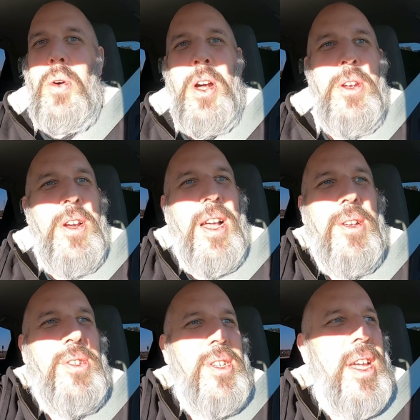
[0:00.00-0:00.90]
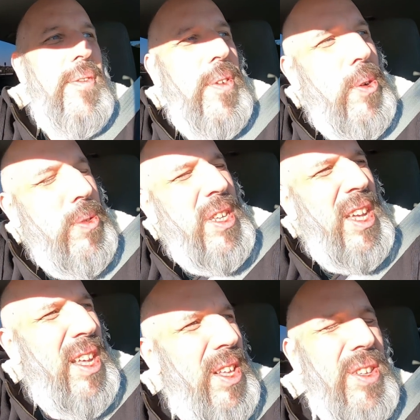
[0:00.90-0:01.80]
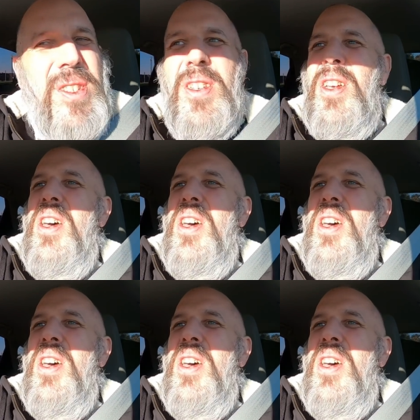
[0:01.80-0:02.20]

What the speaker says: $100 a day for hotels.